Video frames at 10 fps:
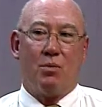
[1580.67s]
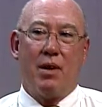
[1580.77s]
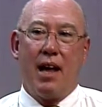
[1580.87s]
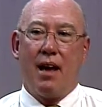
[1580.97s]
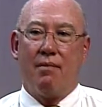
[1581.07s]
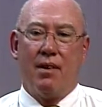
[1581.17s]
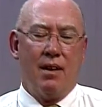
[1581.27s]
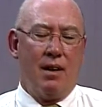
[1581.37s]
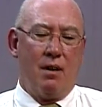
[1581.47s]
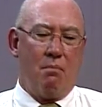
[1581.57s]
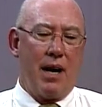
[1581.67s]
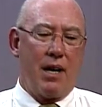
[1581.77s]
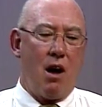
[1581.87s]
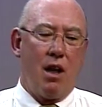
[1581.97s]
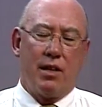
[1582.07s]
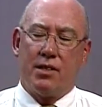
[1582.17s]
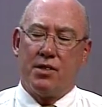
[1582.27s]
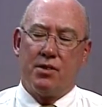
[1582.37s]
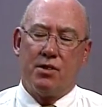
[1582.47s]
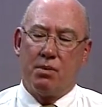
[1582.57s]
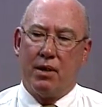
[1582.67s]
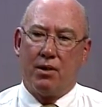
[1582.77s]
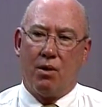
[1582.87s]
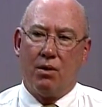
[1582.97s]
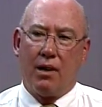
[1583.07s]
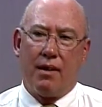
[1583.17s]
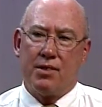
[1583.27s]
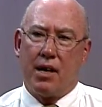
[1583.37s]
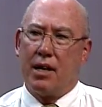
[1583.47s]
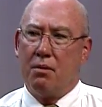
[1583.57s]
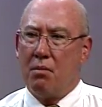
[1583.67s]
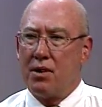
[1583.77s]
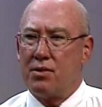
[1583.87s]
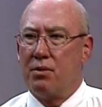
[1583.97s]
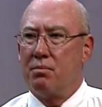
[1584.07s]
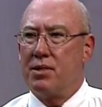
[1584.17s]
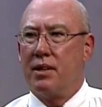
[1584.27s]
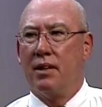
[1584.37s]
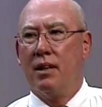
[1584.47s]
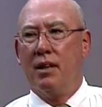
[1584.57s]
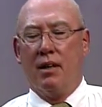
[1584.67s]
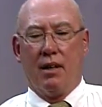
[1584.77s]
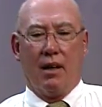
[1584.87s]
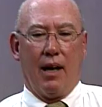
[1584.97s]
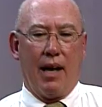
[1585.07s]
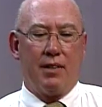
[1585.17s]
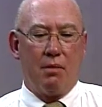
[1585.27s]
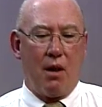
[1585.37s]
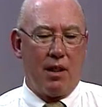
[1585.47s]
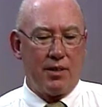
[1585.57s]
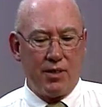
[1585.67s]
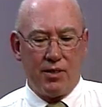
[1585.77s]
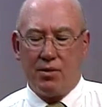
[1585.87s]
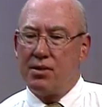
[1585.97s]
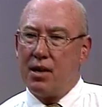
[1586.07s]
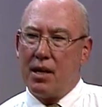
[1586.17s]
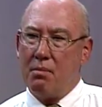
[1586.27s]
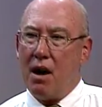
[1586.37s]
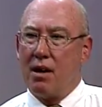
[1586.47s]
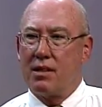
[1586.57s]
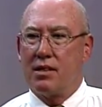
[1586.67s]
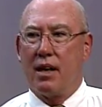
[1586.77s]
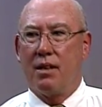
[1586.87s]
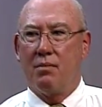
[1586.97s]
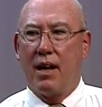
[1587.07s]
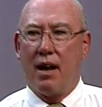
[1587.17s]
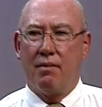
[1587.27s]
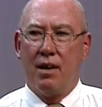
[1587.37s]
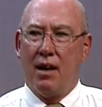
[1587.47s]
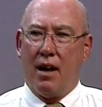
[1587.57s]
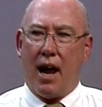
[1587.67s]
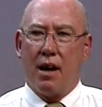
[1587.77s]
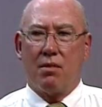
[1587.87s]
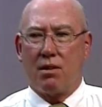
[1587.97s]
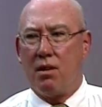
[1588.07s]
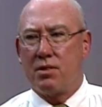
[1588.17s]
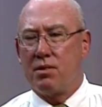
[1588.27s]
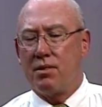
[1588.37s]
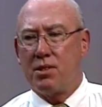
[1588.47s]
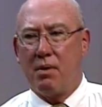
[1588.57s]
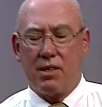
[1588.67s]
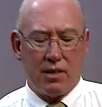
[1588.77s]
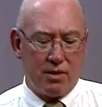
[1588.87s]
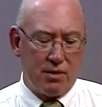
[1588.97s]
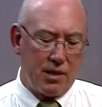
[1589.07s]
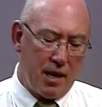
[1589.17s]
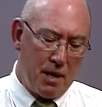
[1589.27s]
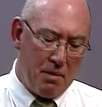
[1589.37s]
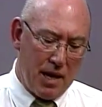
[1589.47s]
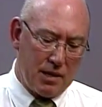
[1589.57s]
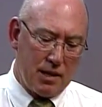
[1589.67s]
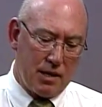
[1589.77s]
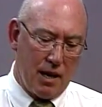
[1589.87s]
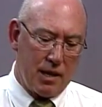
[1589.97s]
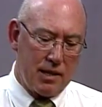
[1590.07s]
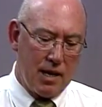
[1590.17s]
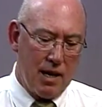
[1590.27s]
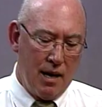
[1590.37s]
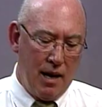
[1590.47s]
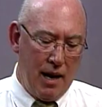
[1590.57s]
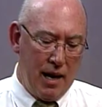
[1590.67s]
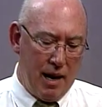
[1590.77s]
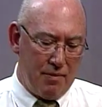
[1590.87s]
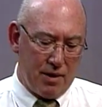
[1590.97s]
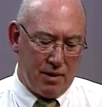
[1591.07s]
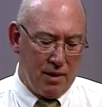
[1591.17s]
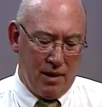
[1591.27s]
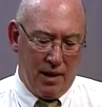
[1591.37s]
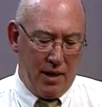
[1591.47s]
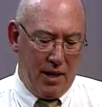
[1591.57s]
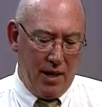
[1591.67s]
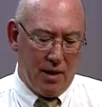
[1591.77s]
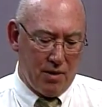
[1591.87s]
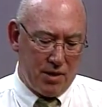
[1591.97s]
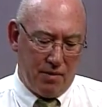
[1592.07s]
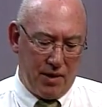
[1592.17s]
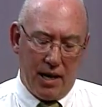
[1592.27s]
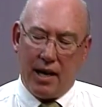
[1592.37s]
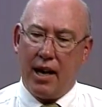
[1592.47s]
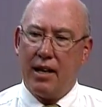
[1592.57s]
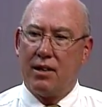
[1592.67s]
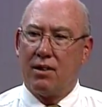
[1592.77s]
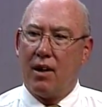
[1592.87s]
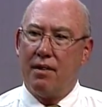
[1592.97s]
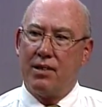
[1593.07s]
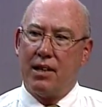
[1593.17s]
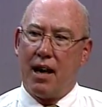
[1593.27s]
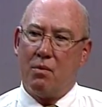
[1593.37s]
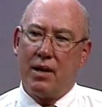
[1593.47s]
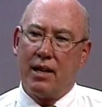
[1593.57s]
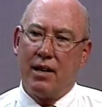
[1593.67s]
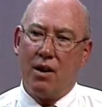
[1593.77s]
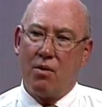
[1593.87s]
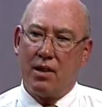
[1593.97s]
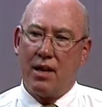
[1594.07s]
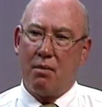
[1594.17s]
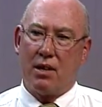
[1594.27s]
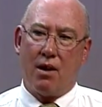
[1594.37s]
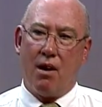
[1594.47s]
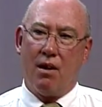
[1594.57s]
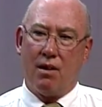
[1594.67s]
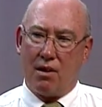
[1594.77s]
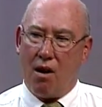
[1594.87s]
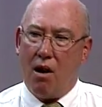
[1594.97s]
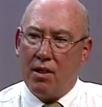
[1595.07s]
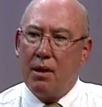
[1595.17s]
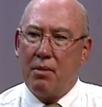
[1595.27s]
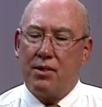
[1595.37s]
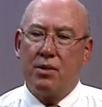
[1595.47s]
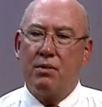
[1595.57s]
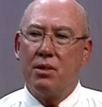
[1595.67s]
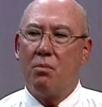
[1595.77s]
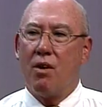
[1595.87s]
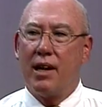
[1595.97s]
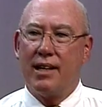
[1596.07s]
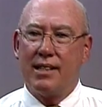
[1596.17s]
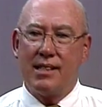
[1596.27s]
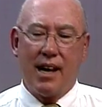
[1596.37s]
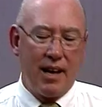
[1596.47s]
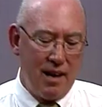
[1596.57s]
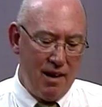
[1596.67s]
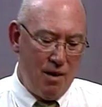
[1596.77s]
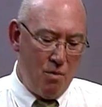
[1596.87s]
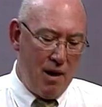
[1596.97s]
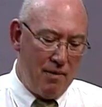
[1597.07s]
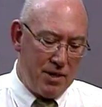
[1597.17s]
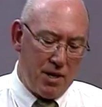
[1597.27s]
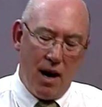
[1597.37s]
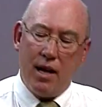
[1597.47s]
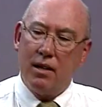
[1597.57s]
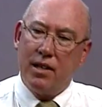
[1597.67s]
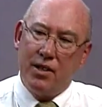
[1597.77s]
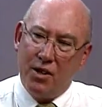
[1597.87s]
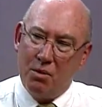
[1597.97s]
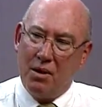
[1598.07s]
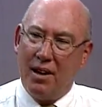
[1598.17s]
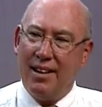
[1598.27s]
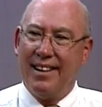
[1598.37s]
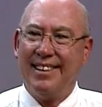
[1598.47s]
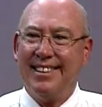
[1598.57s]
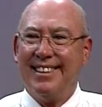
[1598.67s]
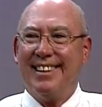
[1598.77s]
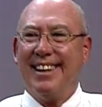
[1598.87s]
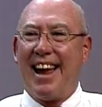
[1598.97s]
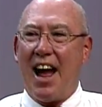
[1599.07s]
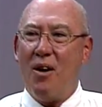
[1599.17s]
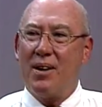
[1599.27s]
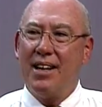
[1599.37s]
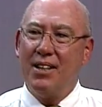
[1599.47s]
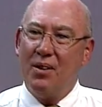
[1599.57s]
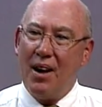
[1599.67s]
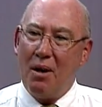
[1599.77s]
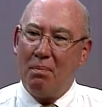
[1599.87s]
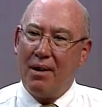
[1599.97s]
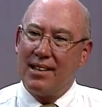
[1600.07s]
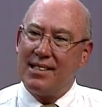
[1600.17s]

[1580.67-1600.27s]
We have mycologists who spend their whole life studying mushrooms, and entomologists who study bugs, and we have agricultural specialists who study pesticides. And after years of dedicating their life to that, we can go to them and call them at 2 in the morning and say, we have a child in Yuma. How can you help us?